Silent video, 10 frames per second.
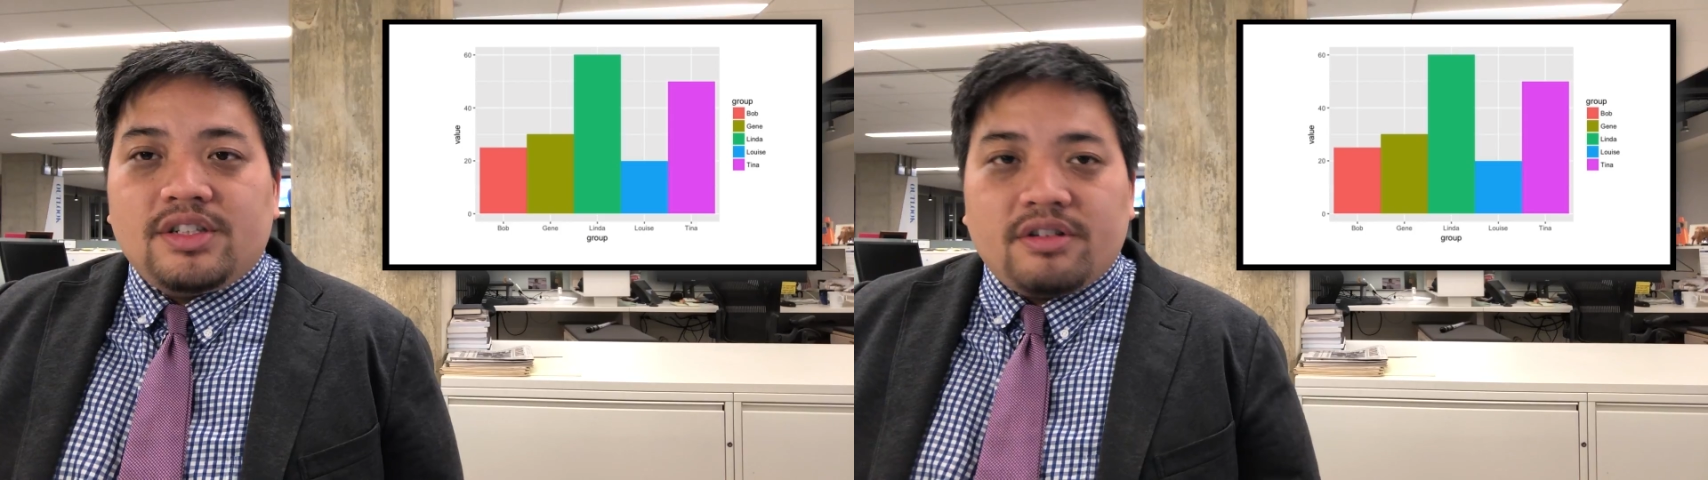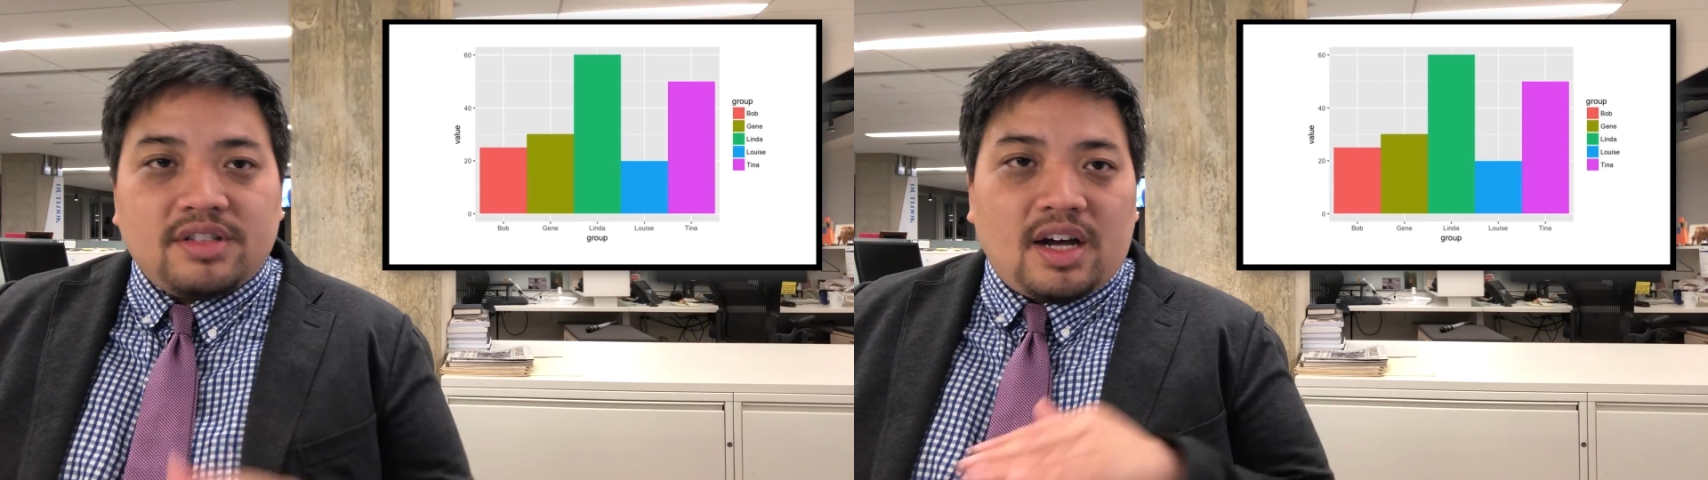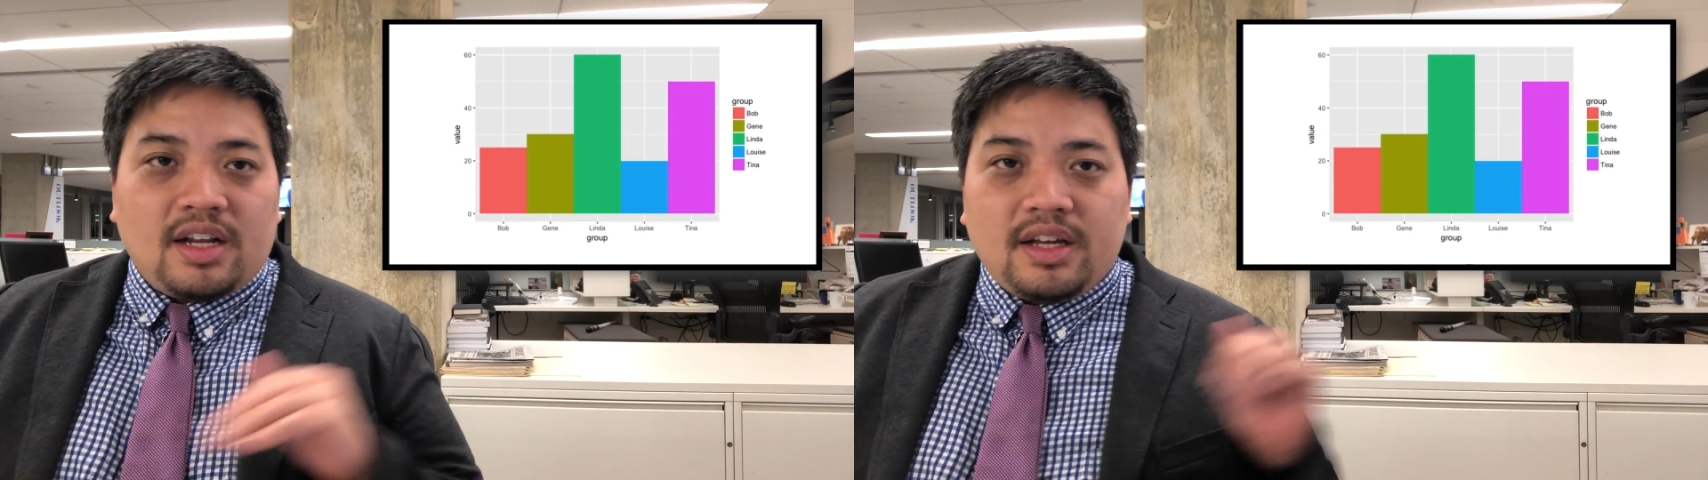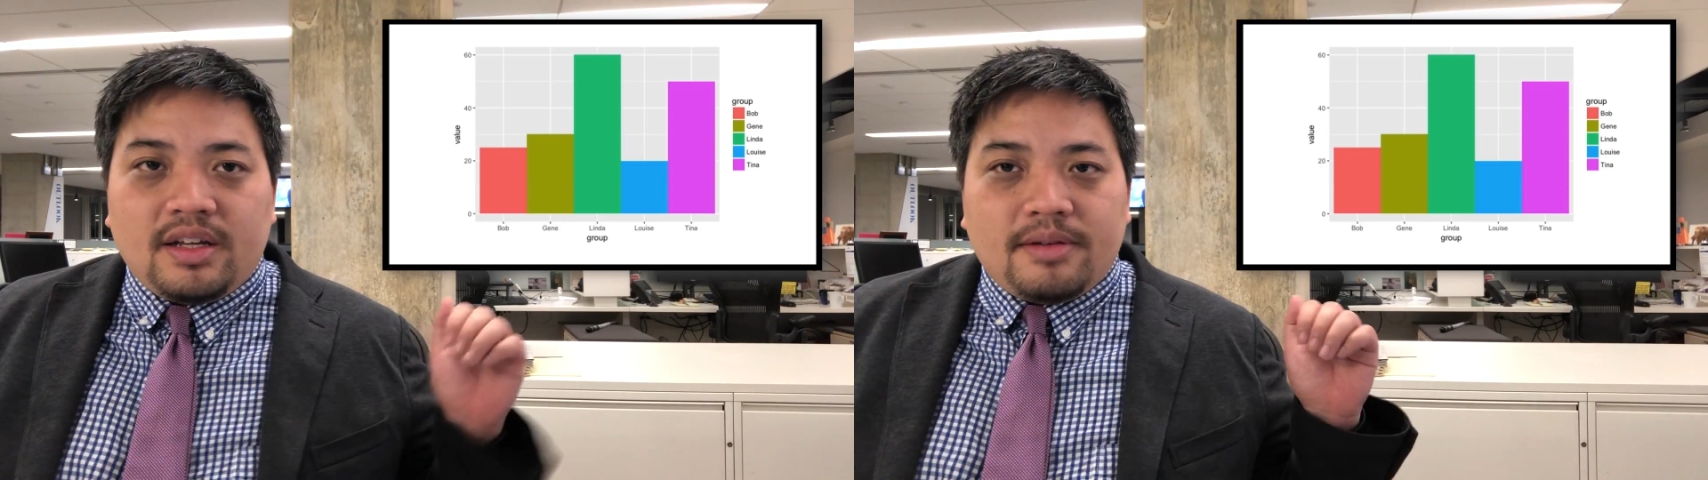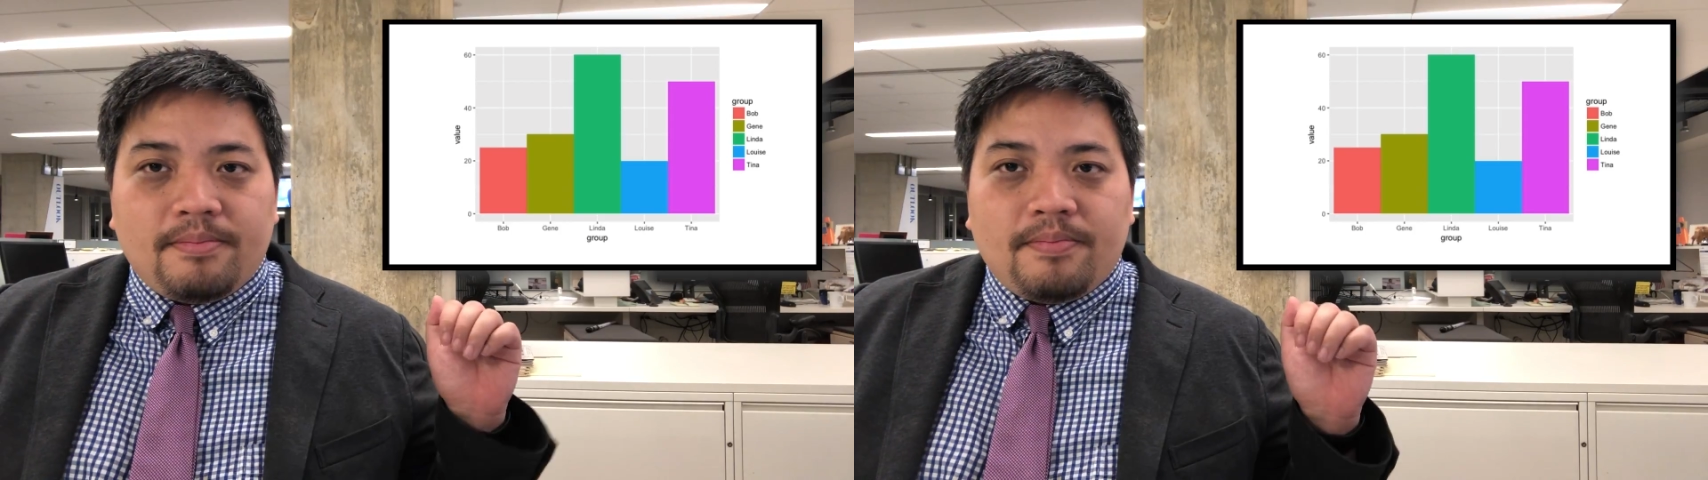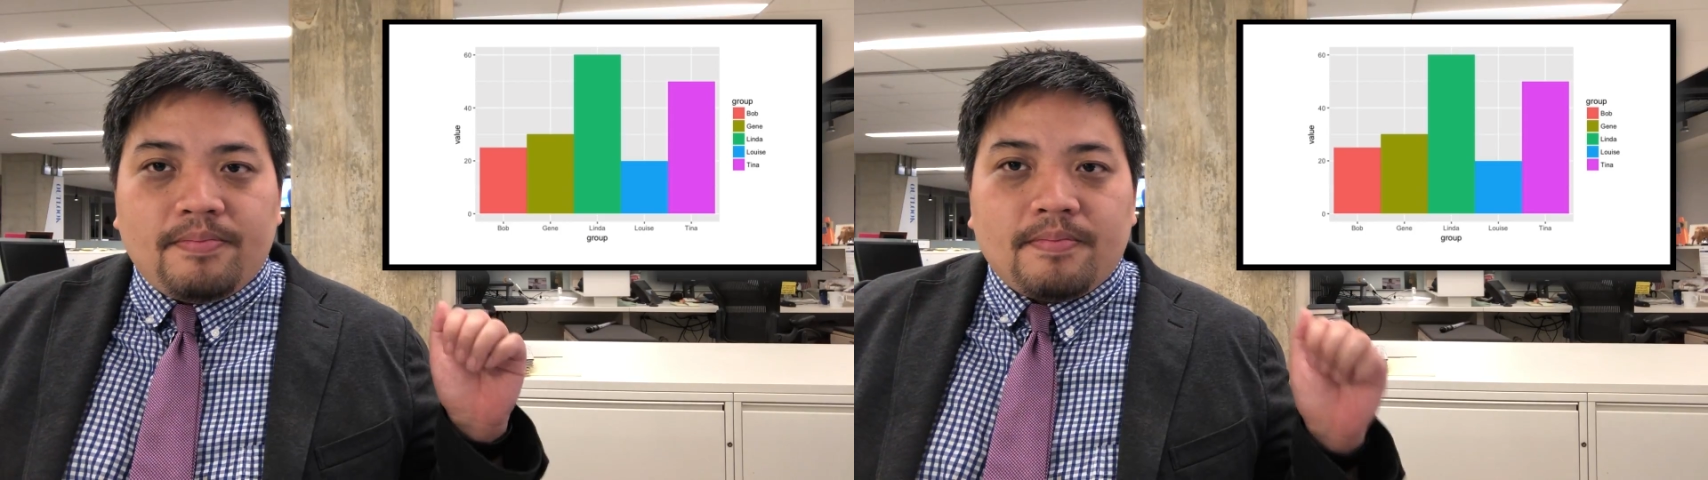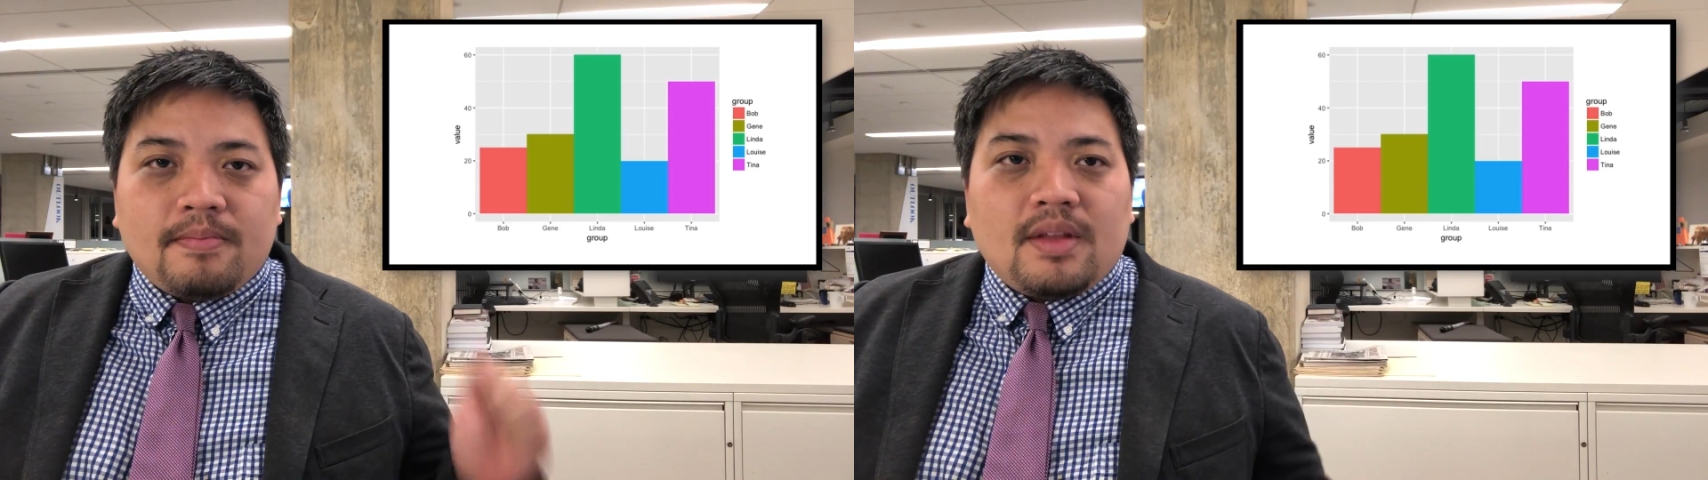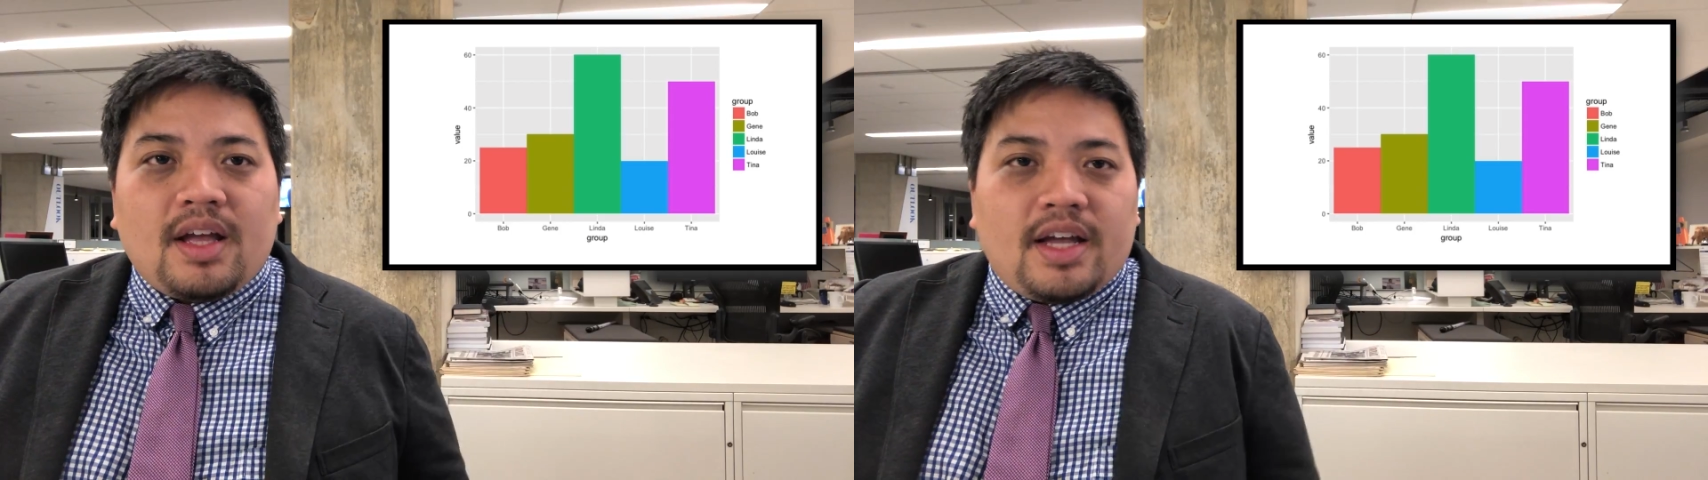horizontally
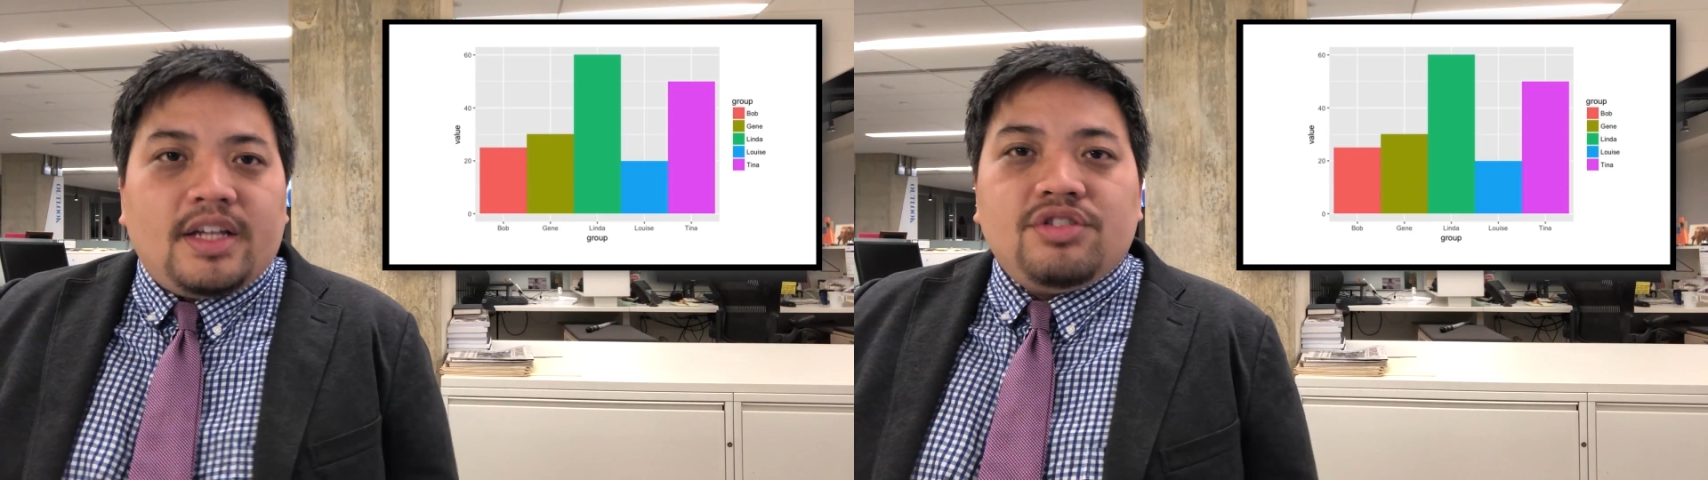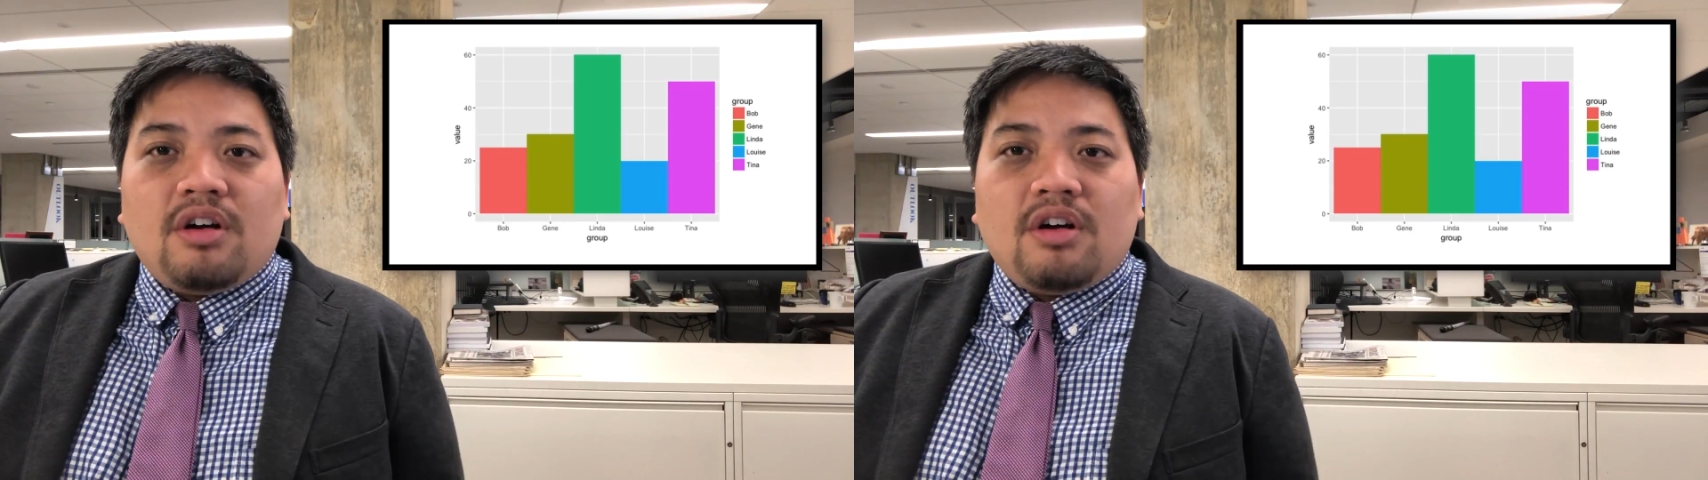and